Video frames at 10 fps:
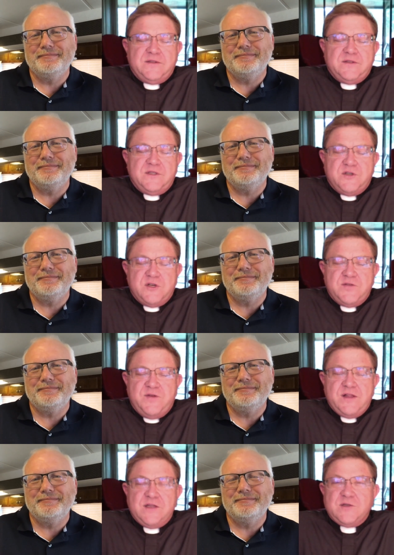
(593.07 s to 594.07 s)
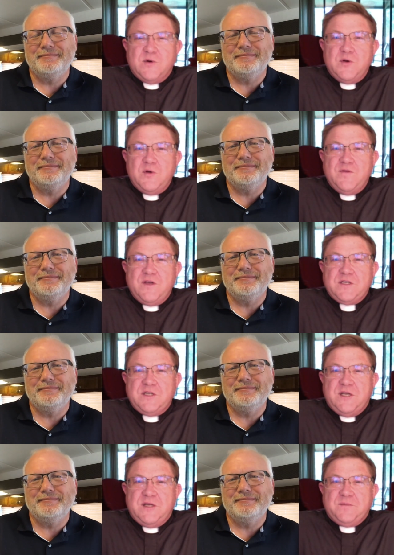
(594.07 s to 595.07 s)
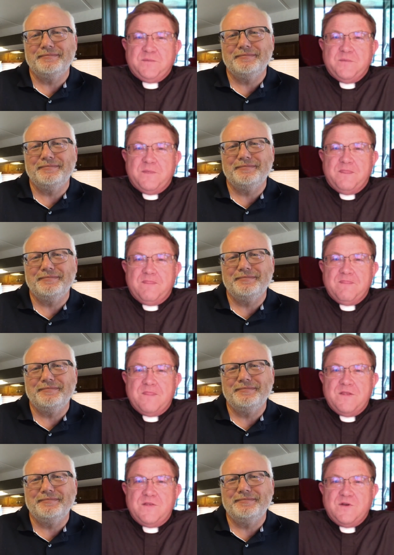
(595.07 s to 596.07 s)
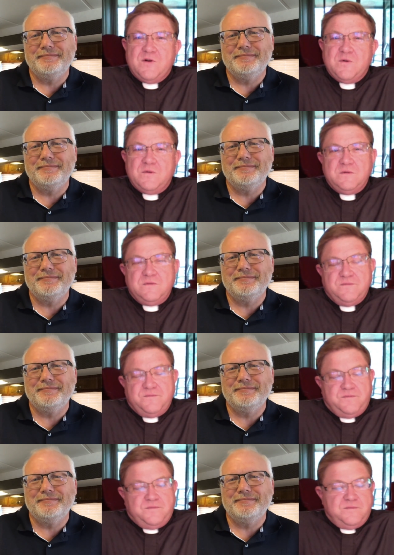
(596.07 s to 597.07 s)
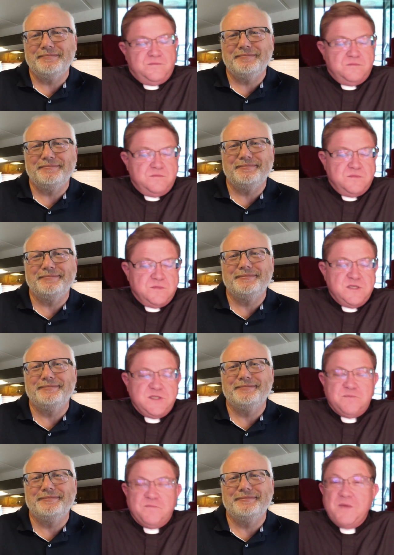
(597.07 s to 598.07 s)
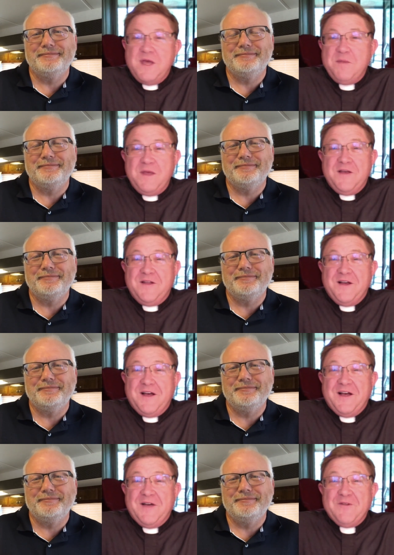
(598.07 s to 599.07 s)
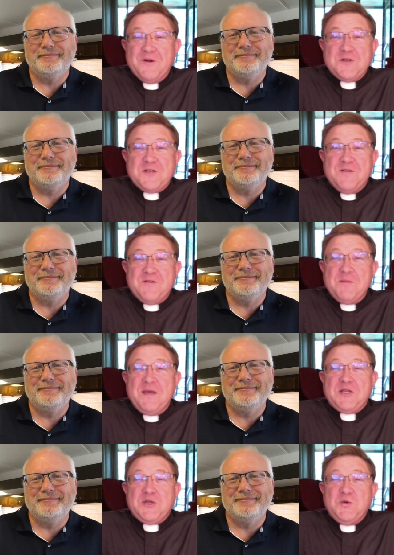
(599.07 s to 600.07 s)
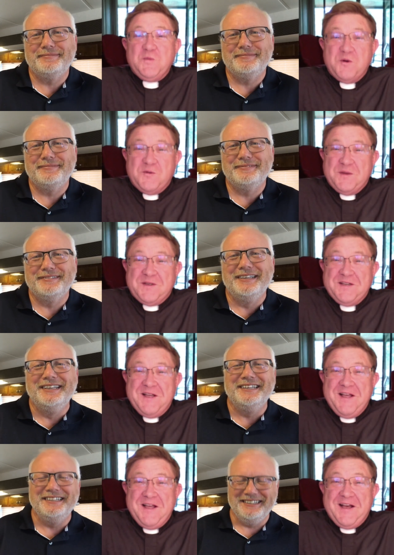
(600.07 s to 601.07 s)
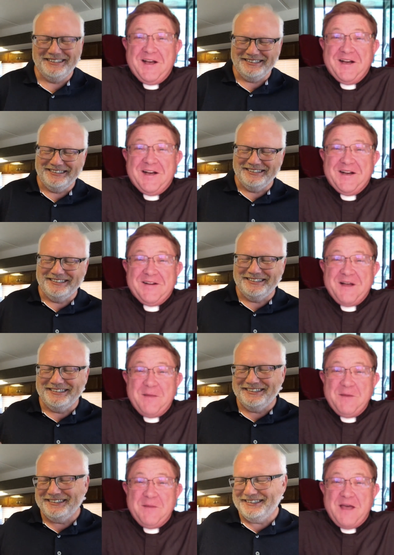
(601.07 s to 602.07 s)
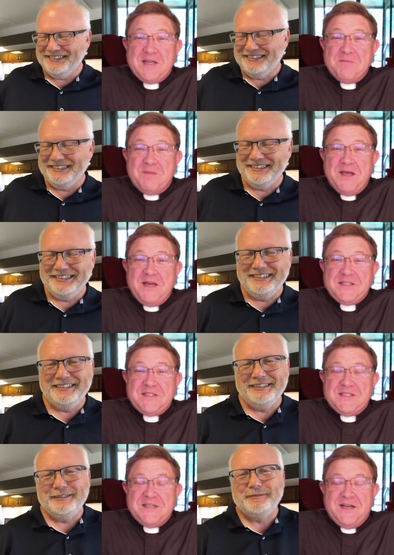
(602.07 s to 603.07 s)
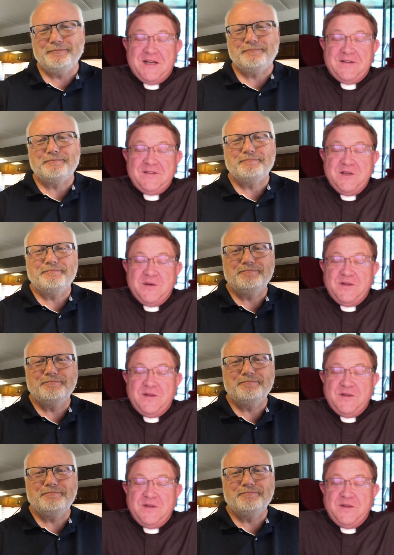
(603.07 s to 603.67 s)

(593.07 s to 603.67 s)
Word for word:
Speaker 1: the Church of England is going to investigate. So this may be a, a version of the Me Too movement. Uh, coming back to bite its uh, you know